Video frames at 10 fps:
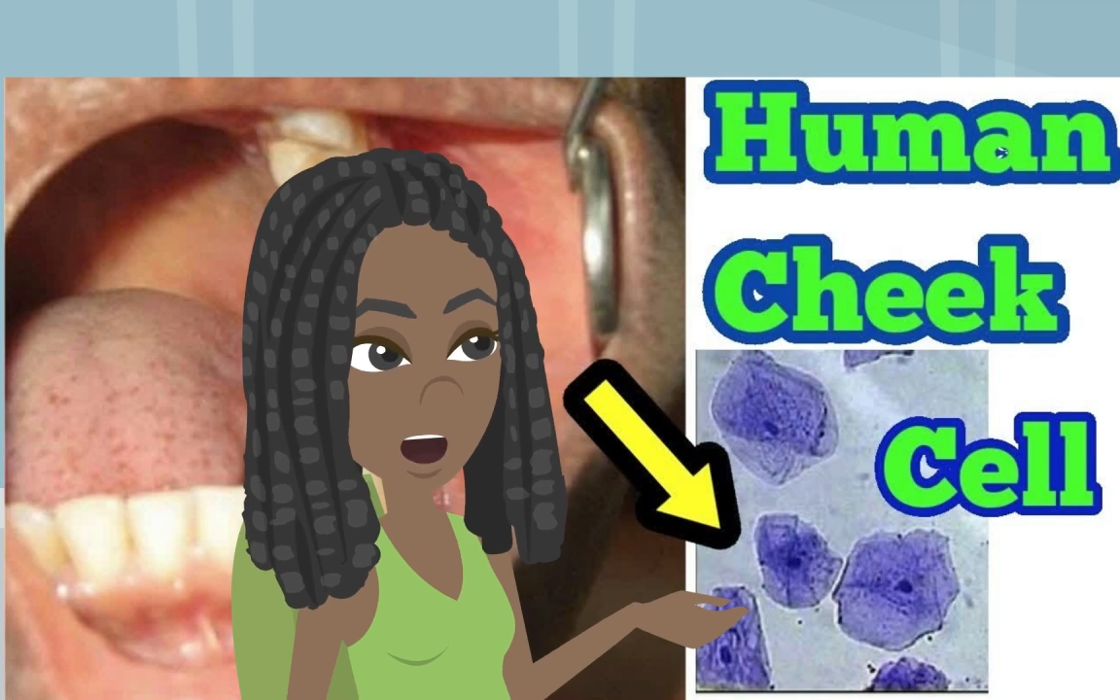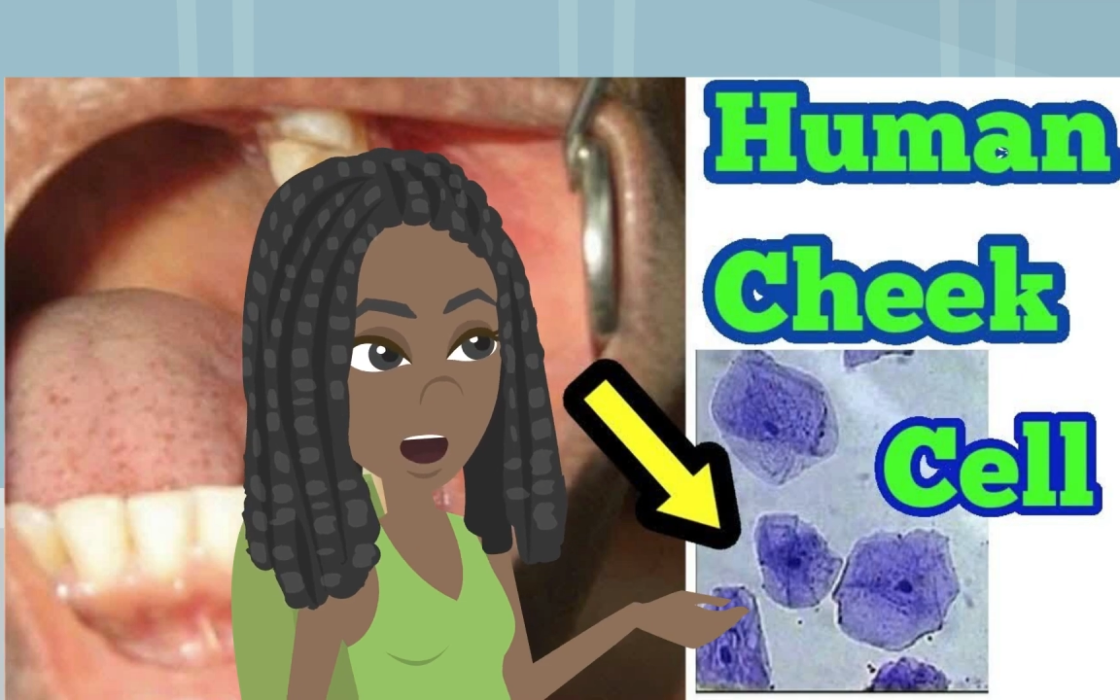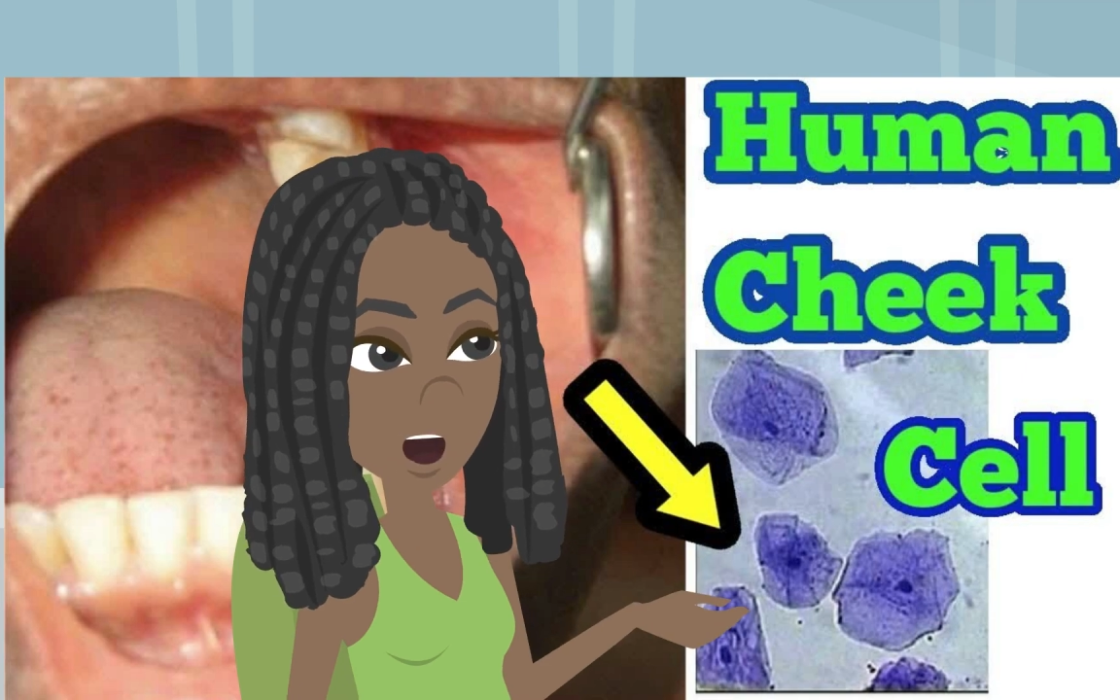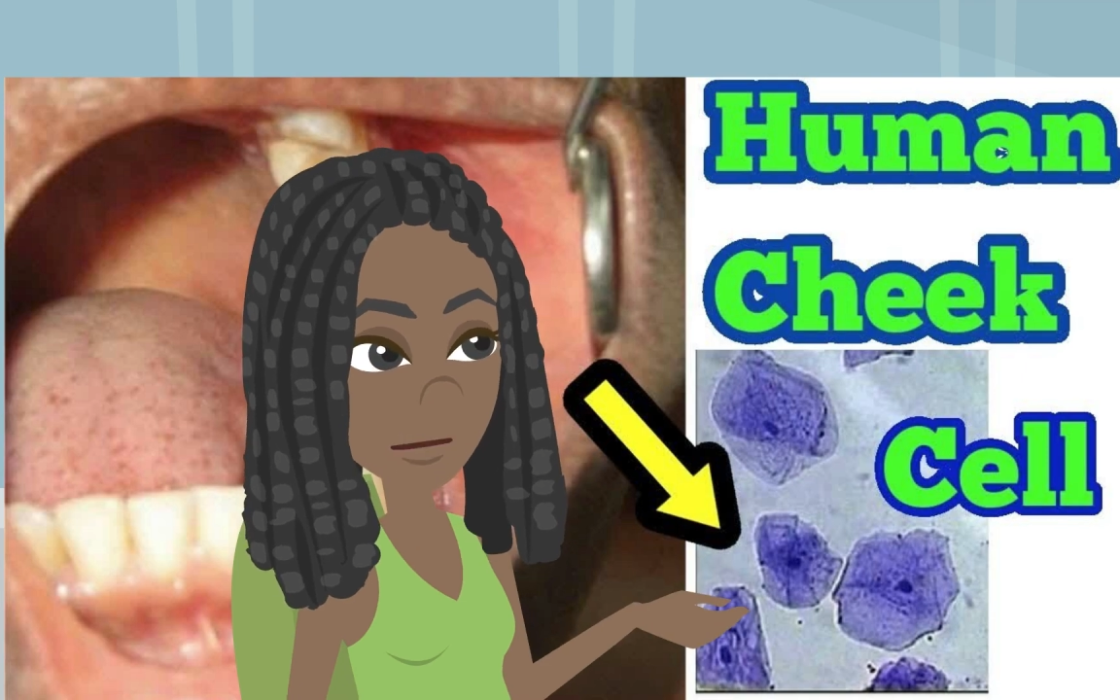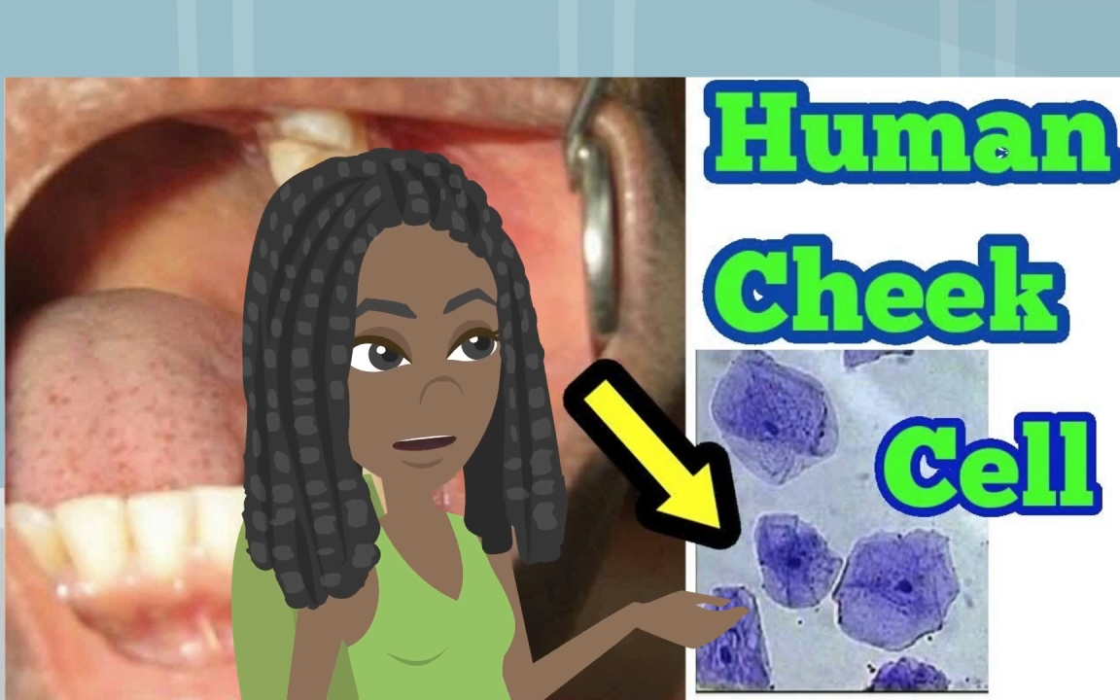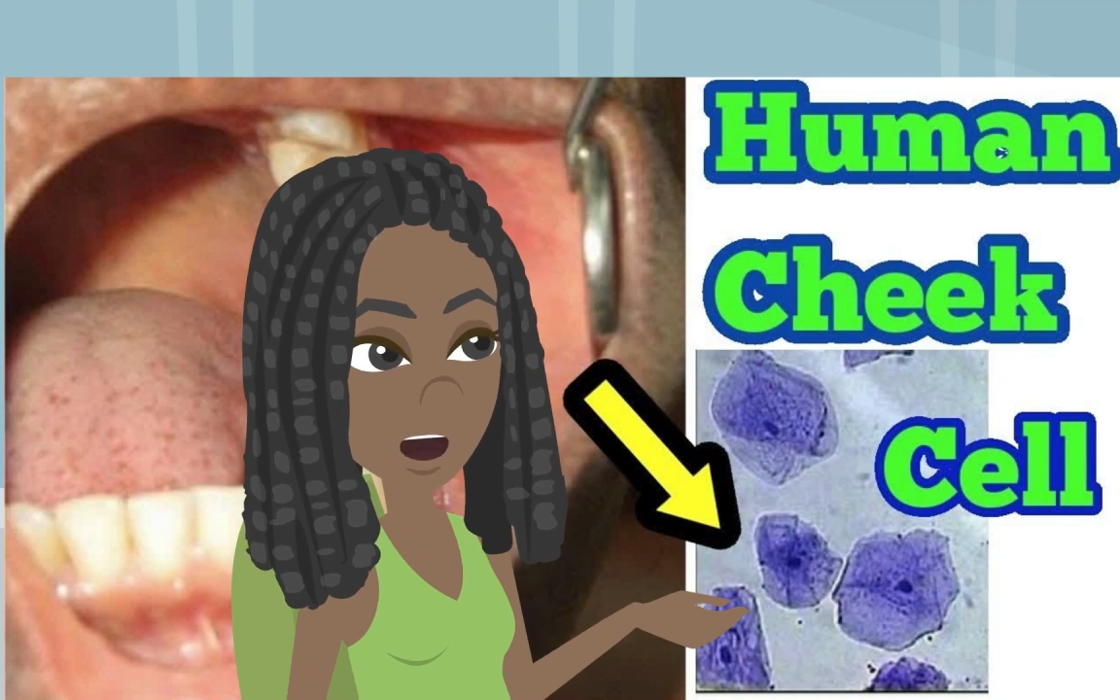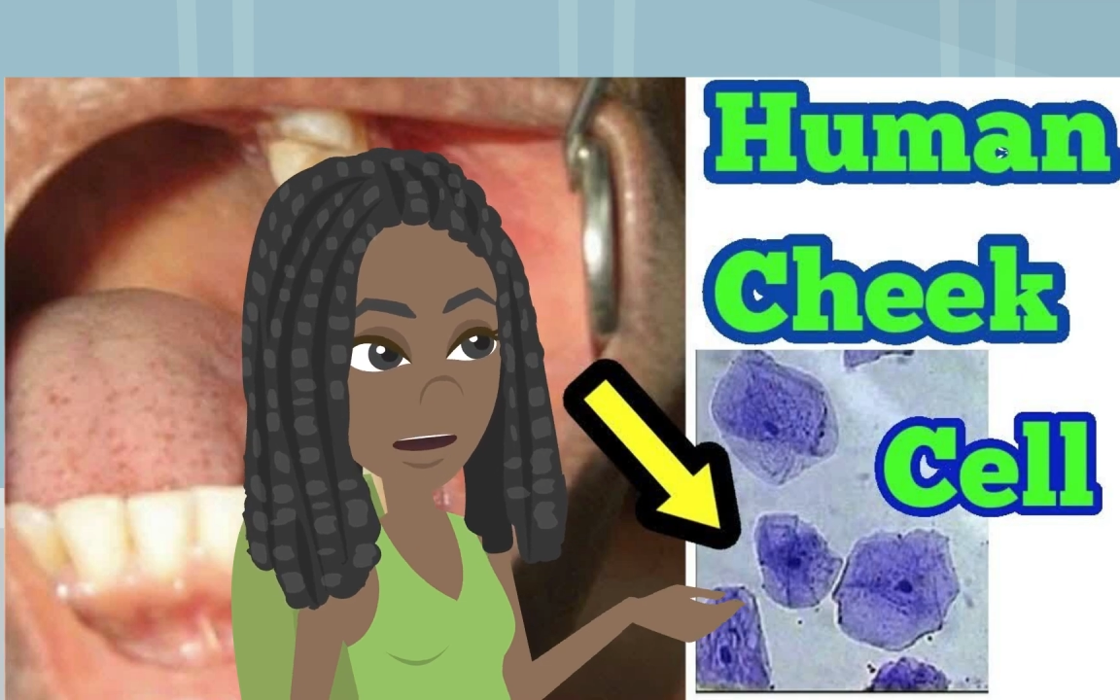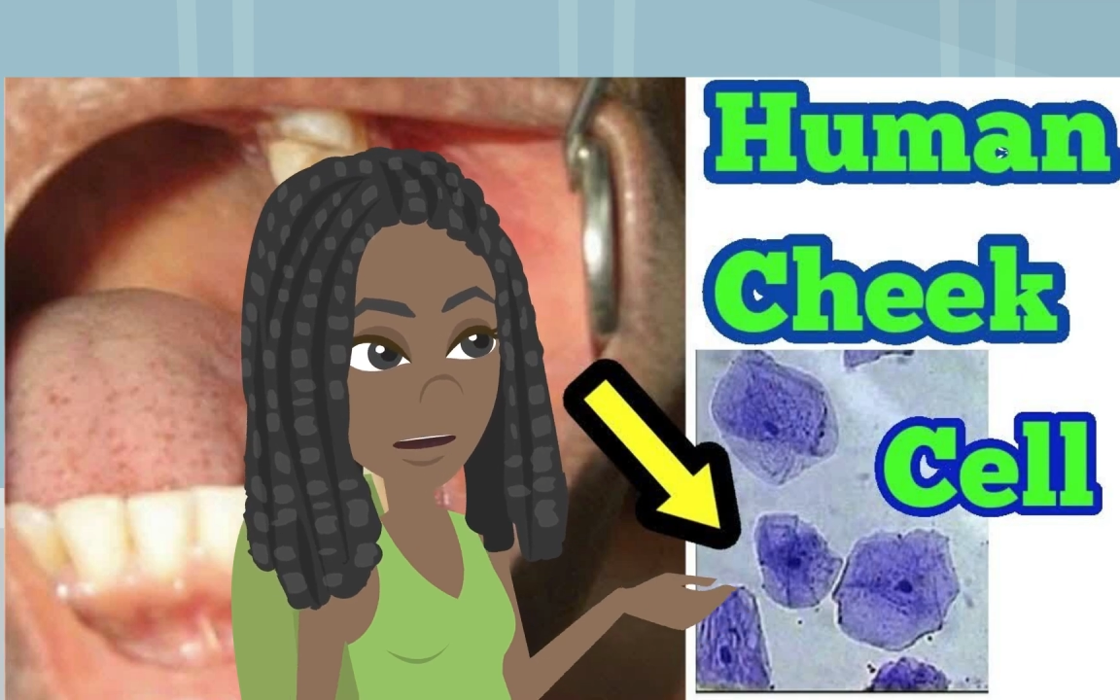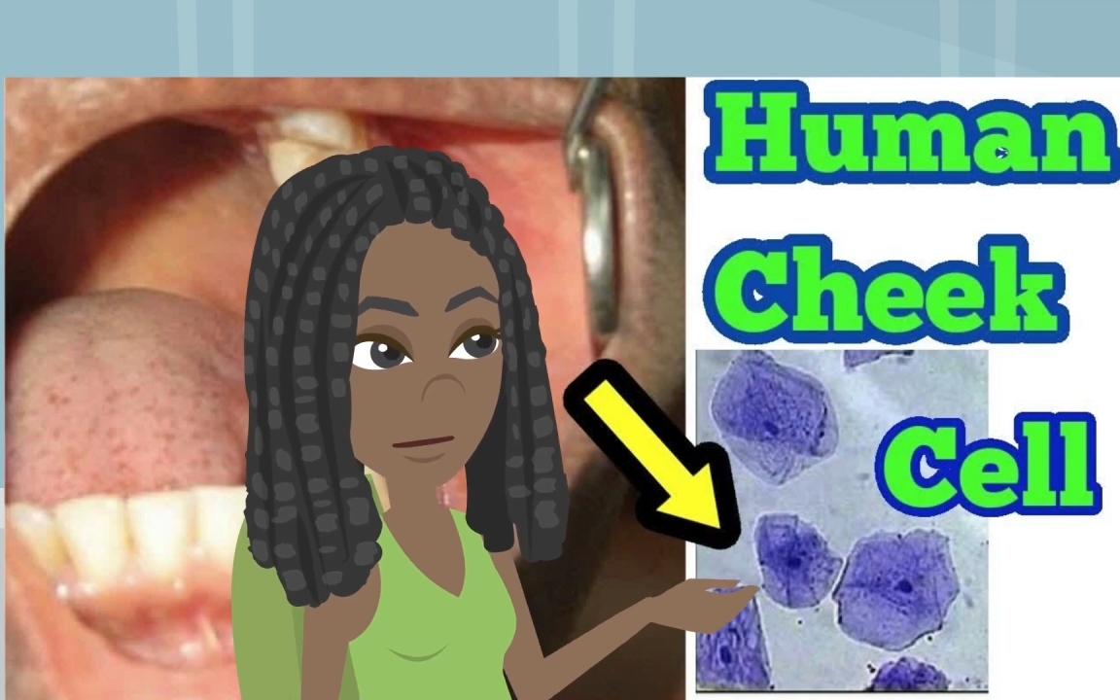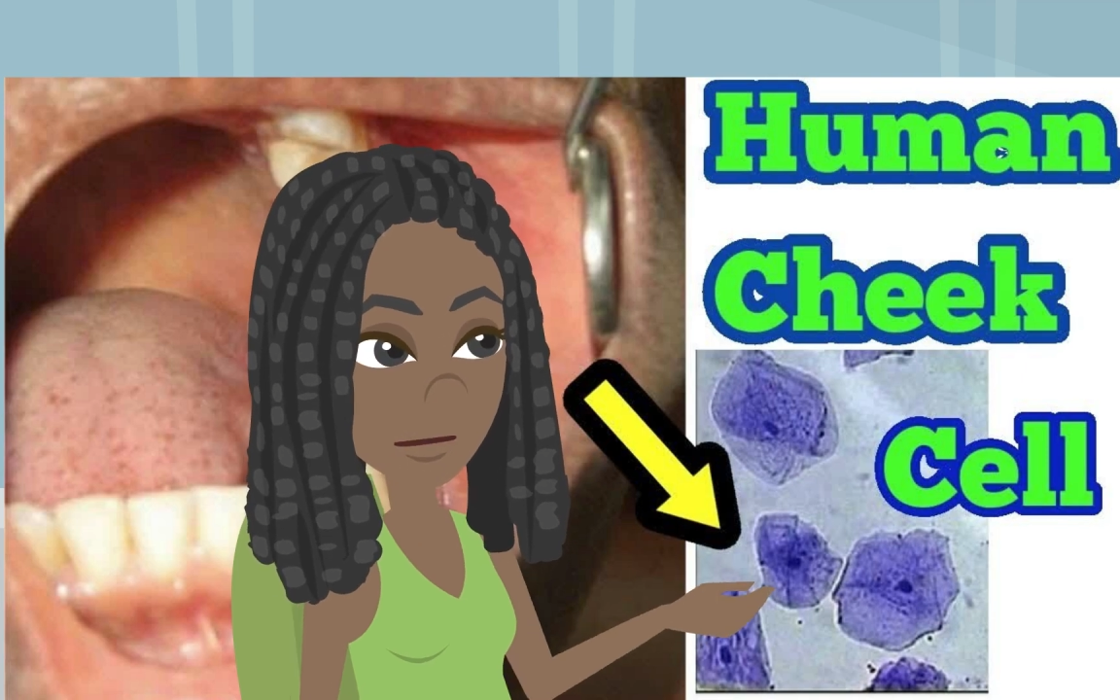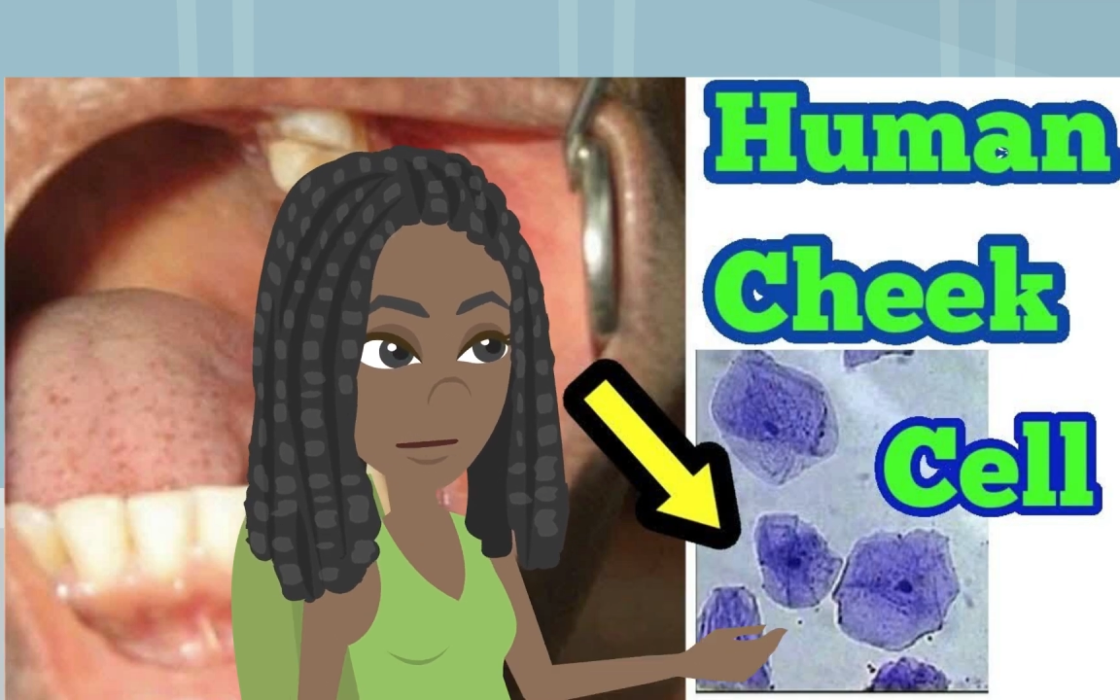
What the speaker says: animal cells.